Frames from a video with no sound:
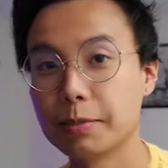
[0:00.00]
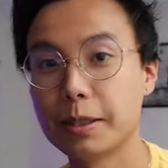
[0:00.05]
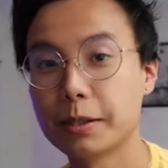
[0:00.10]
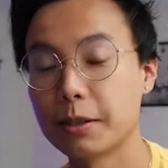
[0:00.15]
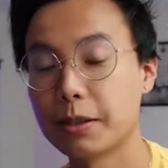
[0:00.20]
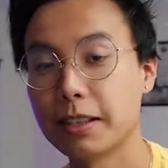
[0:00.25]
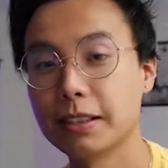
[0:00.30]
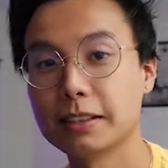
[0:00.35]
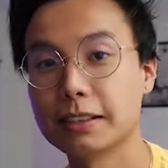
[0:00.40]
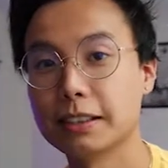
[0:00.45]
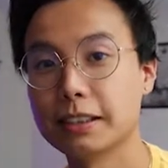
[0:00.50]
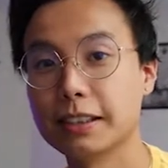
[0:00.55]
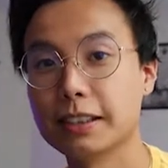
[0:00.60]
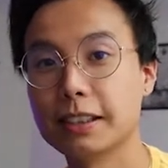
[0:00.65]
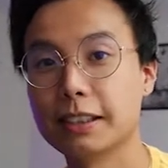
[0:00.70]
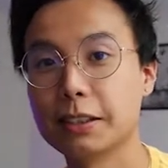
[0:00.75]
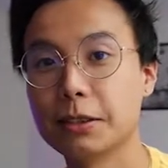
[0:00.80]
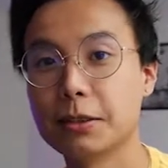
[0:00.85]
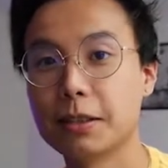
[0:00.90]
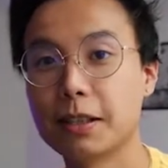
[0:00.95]
about Great League.
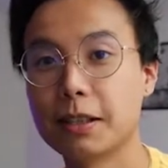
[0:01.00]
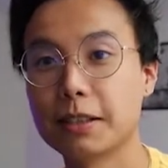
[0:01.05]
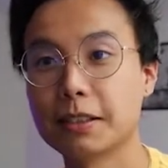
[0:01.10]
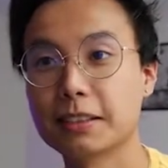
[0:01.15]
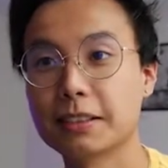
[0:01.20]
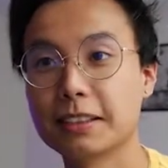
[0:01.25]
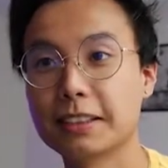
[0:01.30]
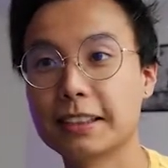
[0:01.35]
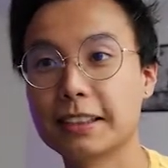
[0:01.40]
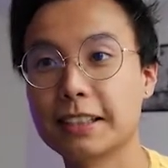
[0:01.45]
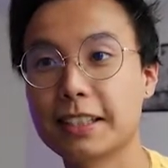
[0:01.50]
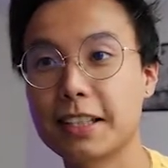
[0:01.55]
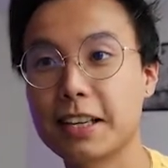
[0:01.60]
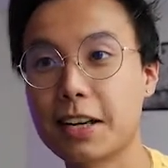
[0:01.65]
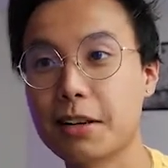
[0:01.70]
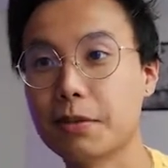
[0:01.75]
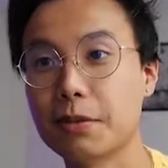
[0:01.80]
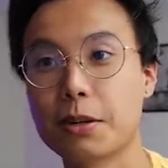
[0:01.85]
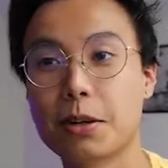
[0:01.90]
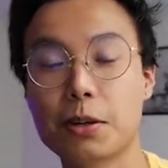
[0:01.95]
You honestly
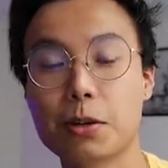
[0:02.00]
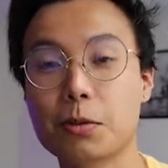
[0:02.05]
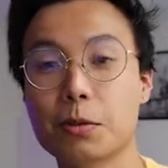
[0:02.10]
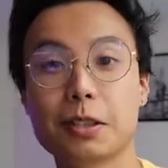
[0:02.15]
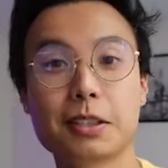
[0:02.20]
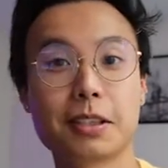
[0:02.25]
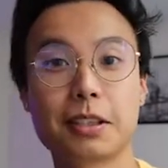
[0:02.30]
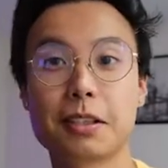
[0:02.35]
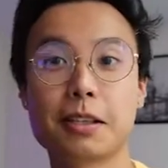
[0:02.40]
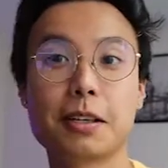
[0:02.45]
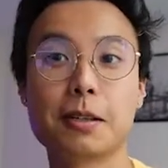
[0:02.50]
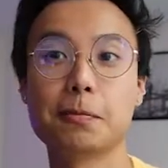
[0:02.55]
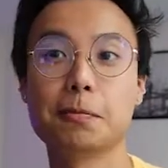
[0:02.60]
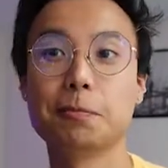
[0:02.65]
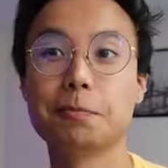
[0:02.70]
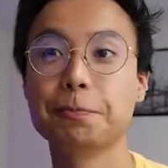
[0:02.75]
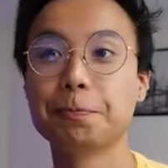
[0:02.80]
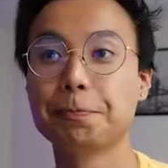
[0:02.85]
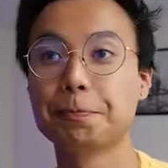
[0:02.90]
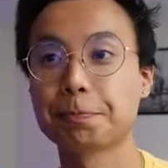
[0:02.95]
never know what's going to come.
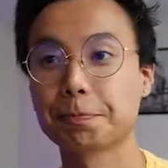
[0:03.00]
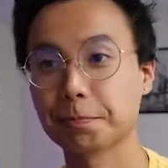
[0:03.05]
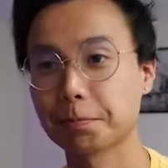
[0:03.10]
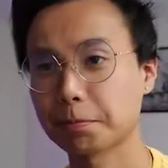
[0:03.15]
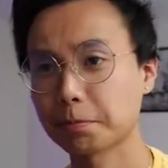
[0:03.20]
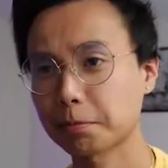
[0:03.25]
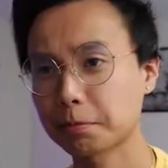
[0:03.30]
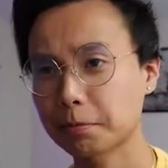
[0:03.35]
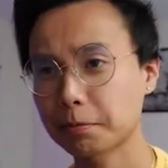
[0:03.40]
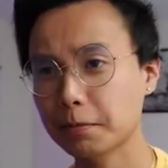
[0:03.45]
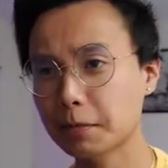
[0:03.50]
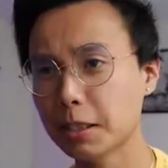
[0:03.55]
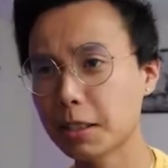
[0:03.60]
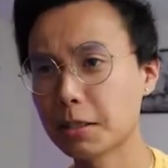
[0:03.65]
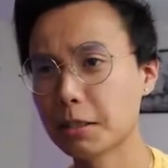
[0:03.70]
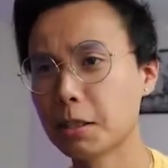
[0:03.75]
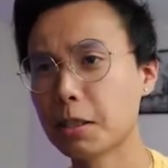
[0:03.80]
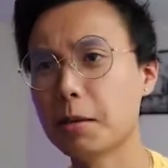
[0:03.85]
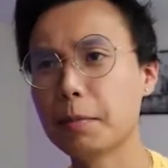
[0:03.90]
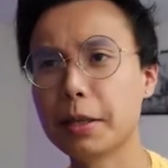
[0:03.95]

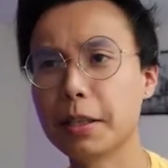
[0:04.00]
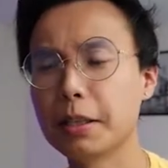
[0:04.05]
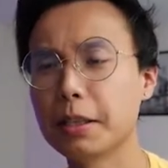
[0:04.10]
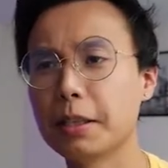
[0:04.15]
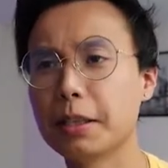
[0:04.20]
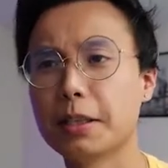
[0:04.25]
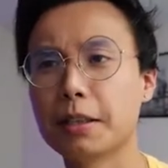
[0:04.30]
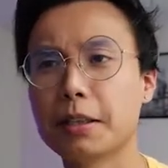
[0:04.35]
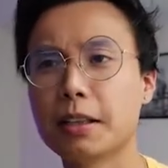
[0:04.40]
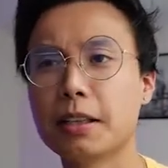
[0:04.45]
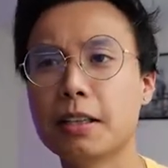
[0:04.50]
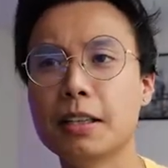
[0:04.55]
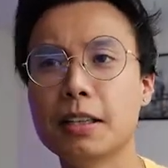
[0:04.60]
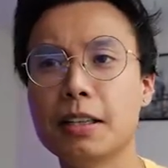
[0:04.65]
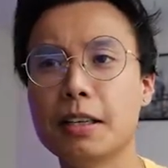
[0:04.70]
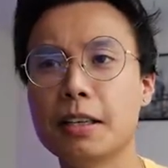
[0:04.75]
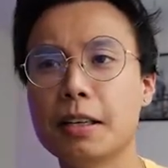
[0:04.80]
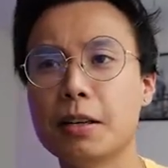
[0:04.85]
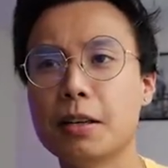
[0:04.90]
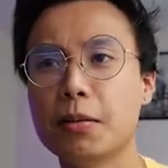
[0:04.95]
So coming in here,
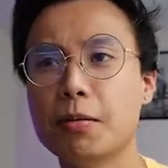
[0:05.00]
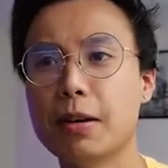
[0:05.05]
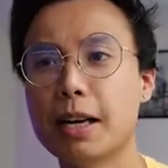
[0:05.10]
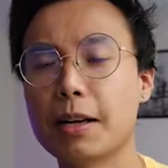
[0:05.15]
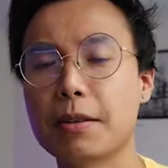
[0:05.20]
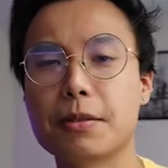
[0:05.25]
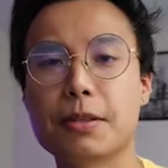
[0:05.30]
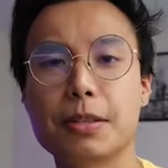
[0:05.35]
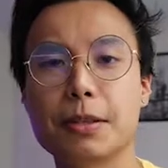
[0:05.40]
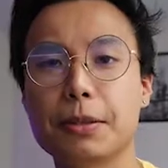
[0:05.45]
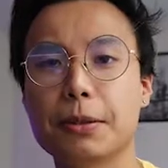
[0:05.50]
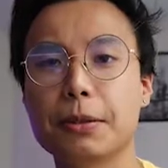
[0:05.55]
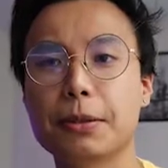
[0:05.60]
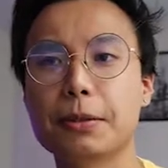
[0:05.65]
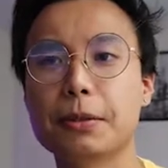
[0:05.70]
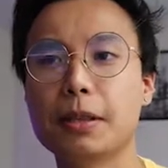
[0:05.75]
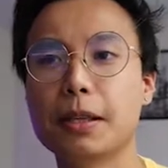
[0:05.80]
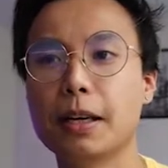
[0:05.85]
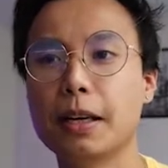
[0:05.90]
round 2,